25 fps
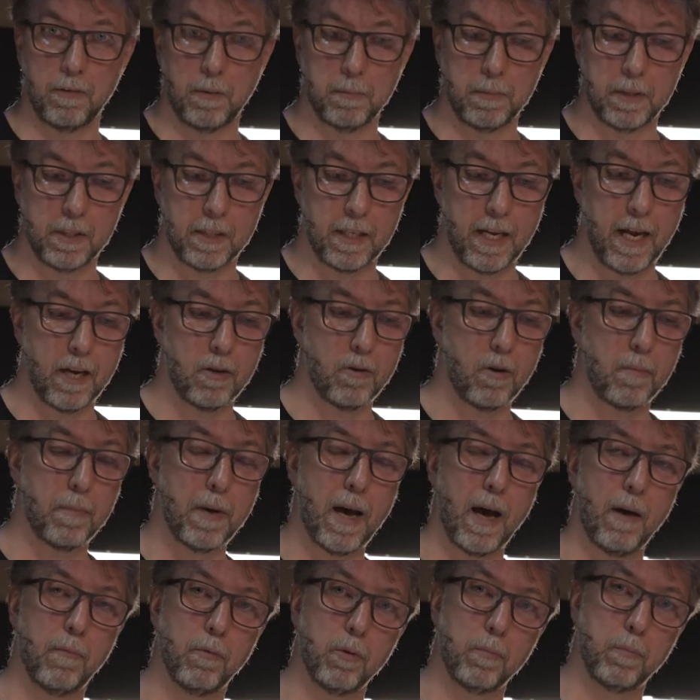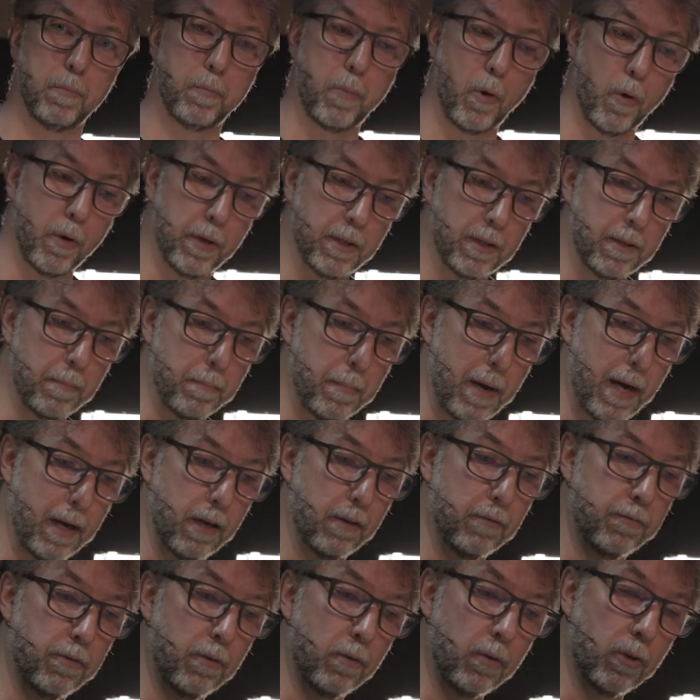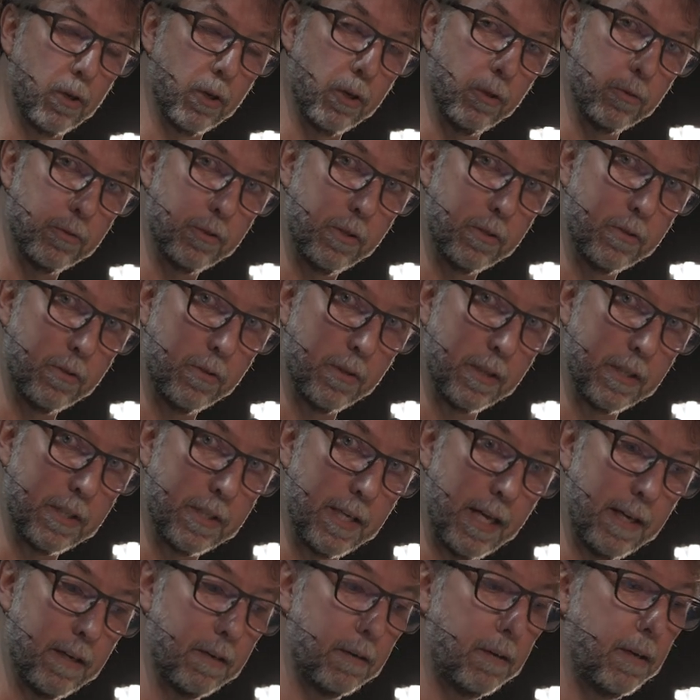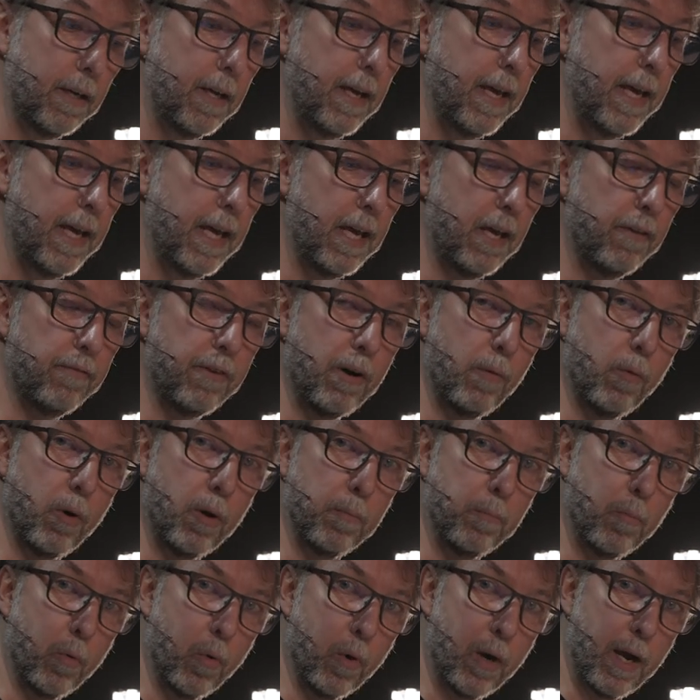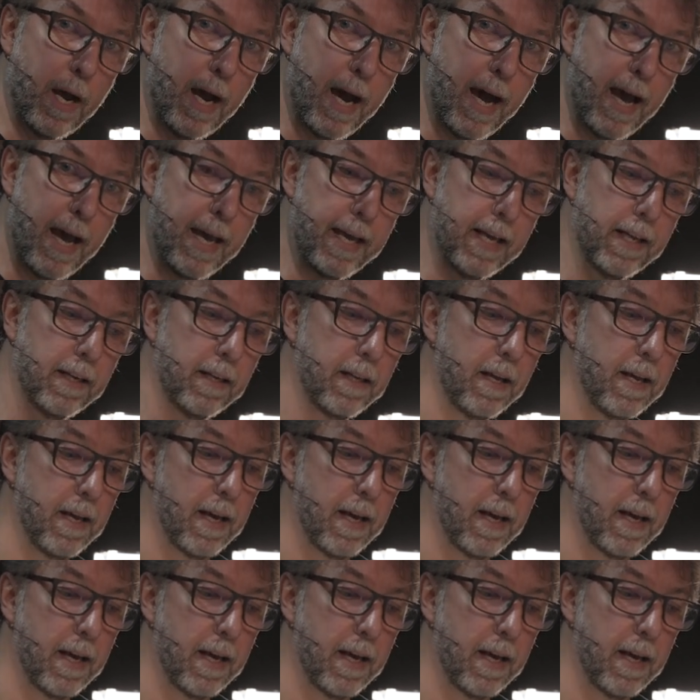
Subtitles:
from the snare drum, I would point the microphone closer to the center. If I want more high end,